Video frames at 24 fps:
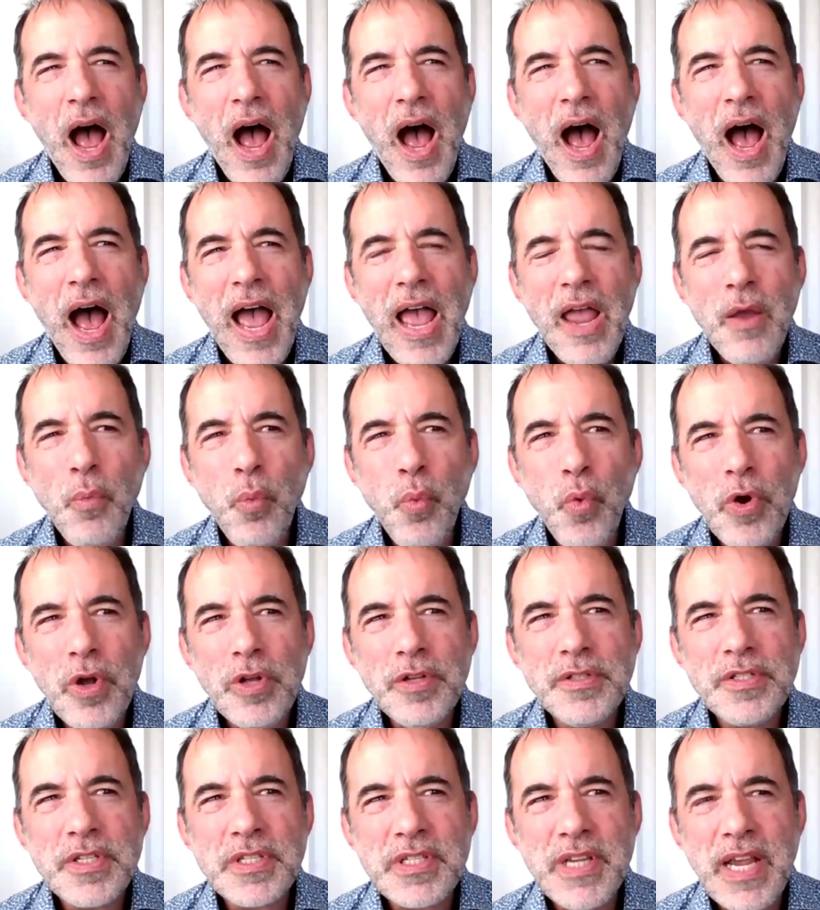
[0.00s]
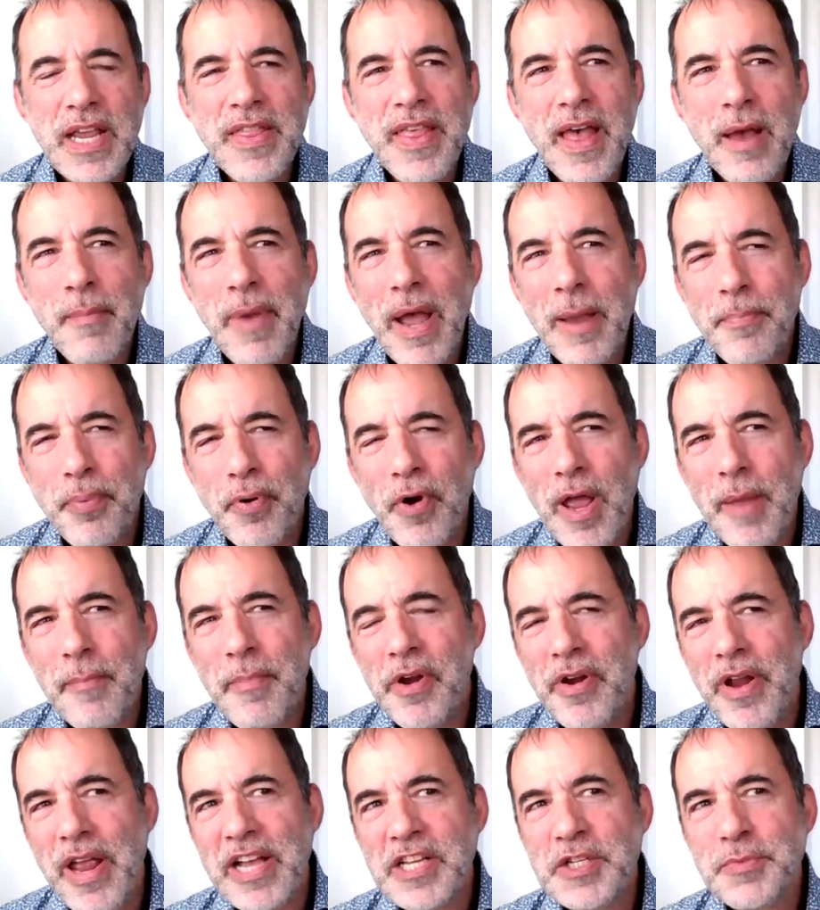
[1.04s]
I would say that my
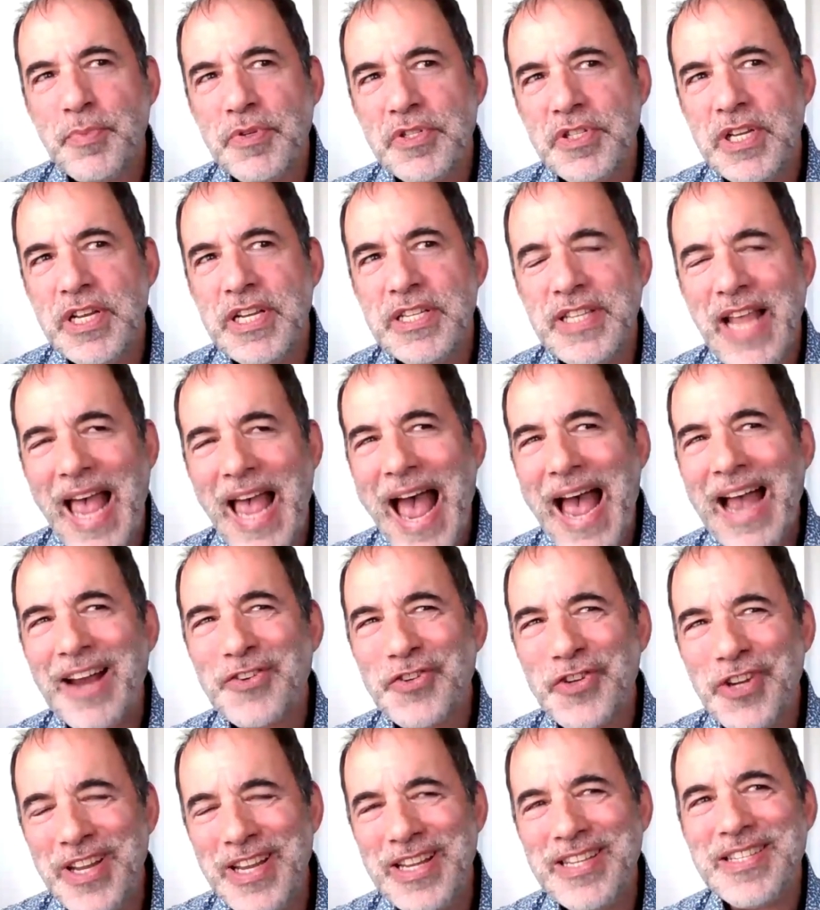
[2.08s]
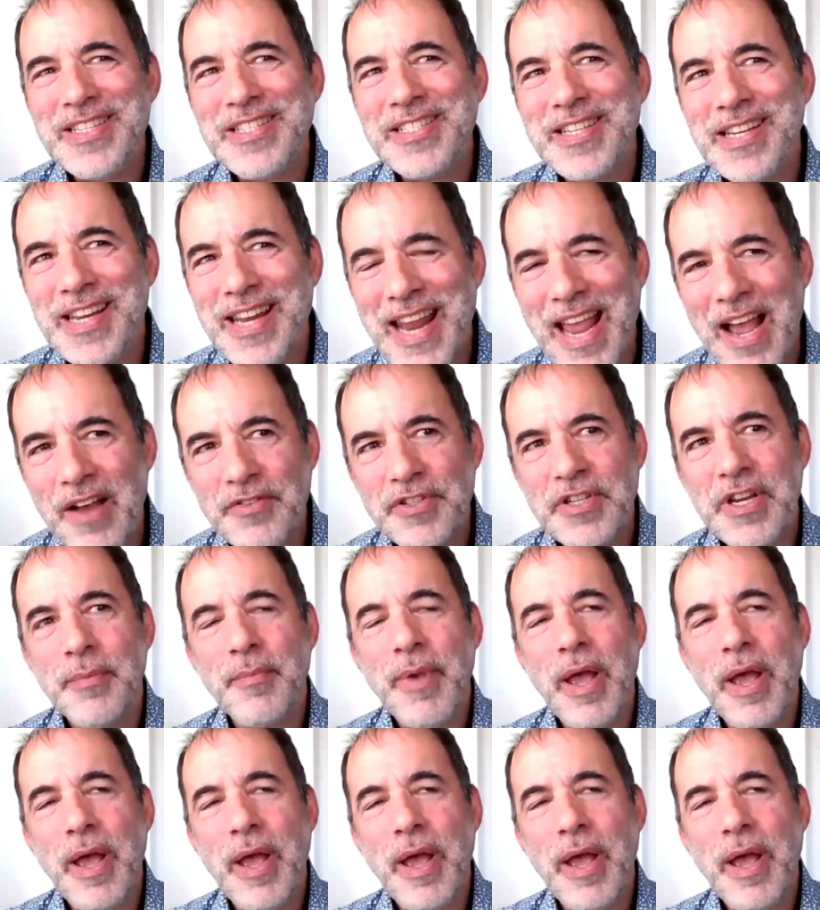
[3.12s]
primary expertise actually isn't accounting.